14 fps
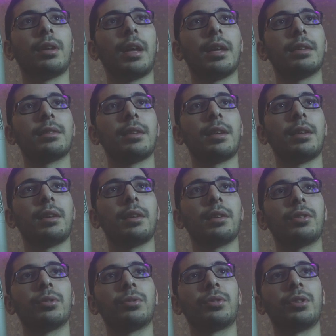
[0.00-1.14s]
has an
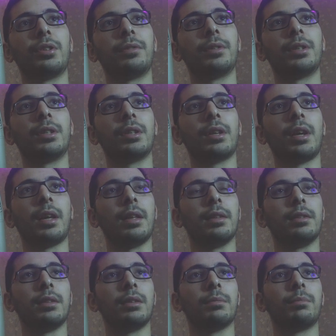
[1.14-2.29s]
echo server
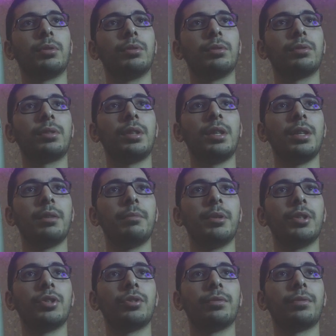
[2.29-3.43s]
and it pulls the
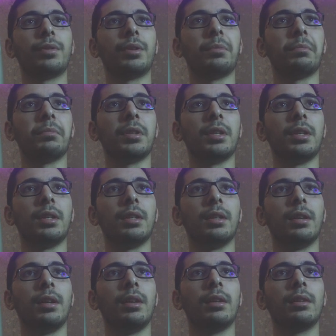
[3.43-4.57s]
image from the
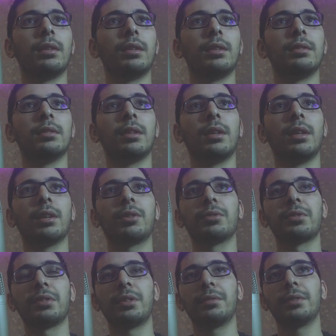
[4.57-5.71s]
E L N echo
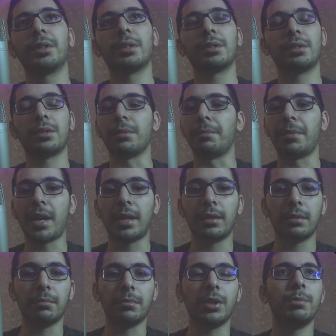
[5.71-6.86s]
server, some
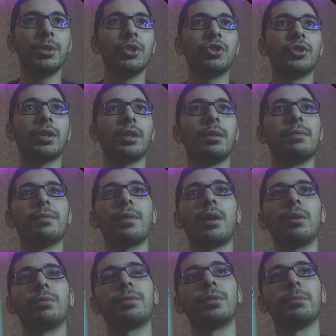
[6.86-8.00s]
random image that I
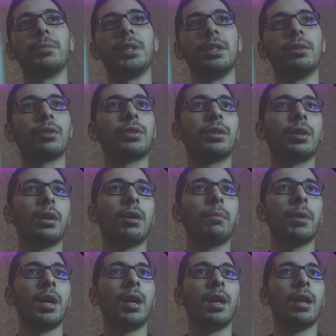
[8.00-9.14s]
found from the Docker Hub.
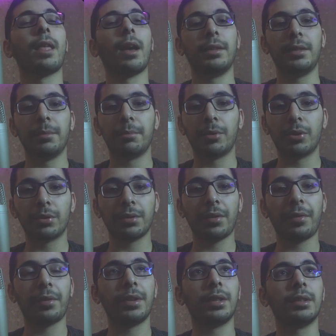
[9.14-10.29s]
And the
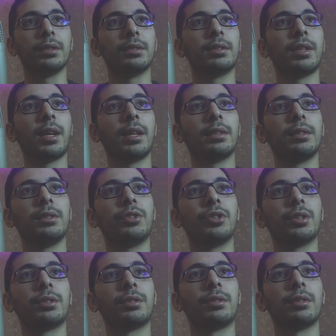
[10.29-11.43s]
important thing is that it
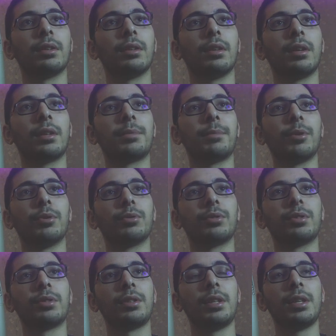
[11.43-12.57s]
just
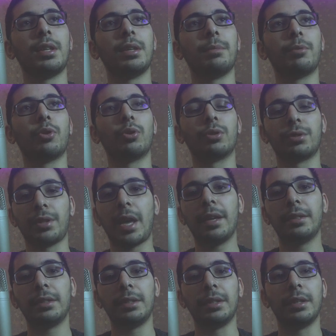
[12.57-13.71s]
exposes the port
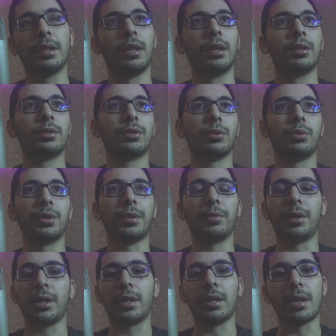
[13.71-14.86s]
eighty so that
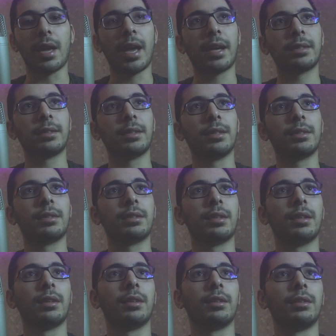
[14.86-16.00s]
we can access
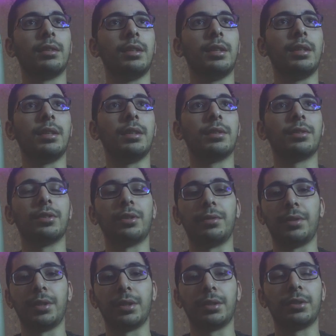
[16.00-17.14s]
the
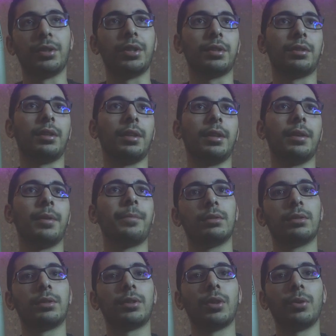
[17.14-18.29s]
server directly.
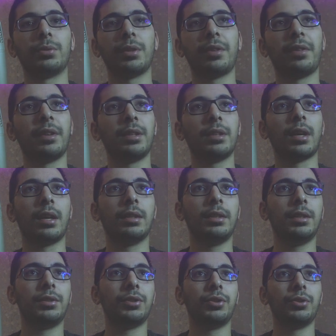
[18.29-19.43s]
So the thing I
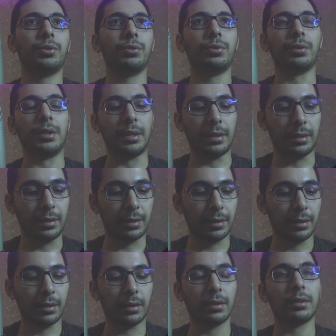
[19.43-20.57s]
need to do
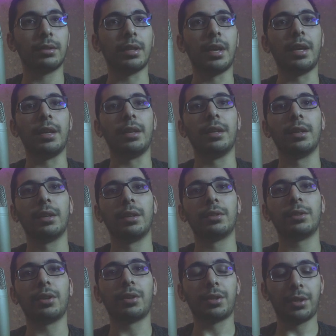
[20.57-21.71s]
is say
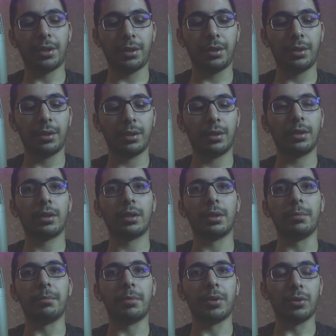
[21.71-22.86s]
Docker
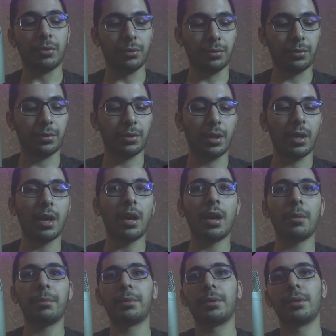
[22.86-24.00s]
Compose
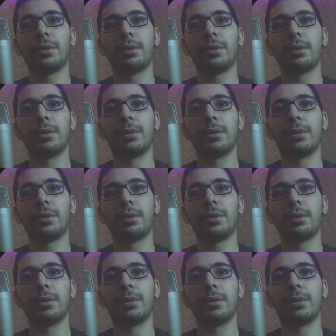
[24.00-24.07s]
up.